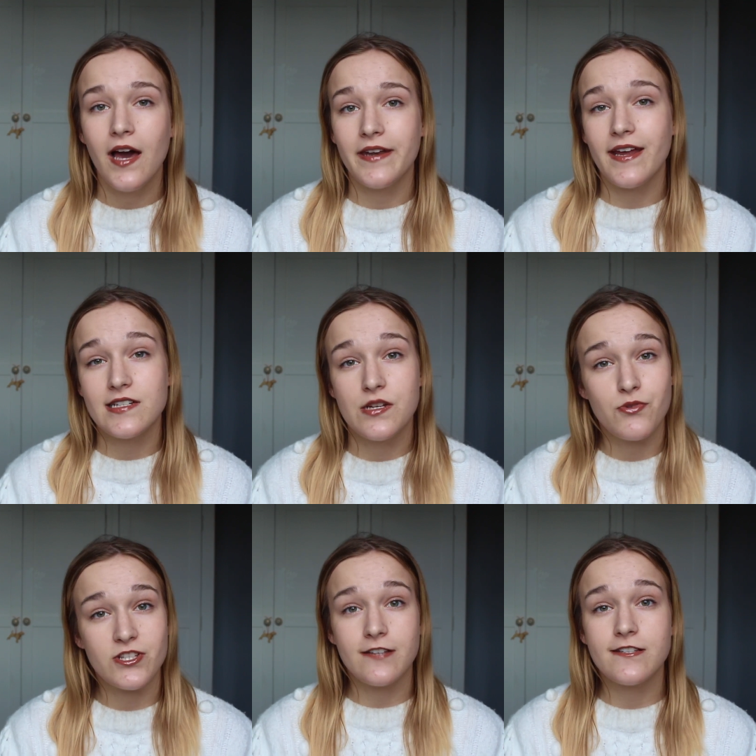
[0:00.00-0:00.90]
and actually
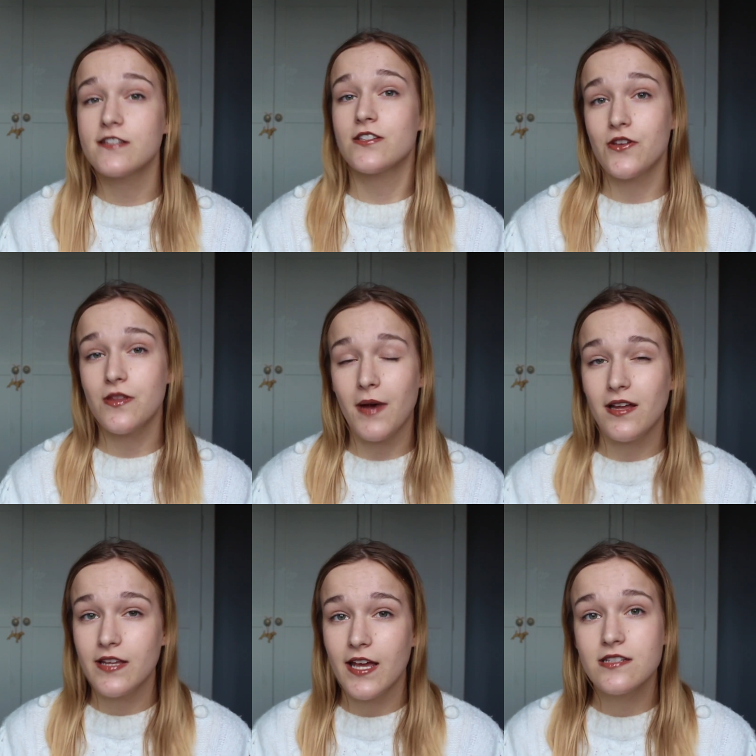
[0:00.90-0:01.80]
present it to them
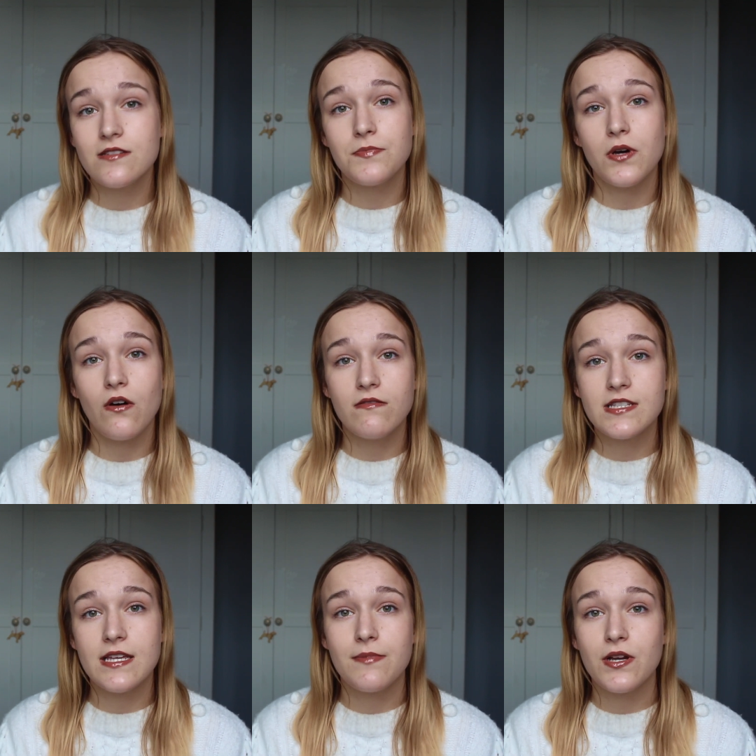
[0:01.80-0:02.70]
at the end, but
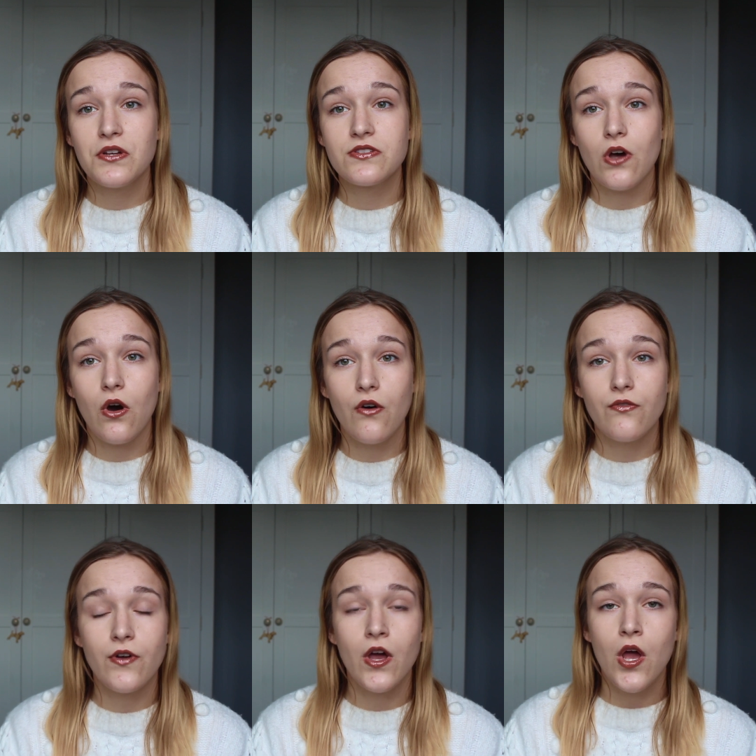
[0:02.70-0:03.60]
obviously because of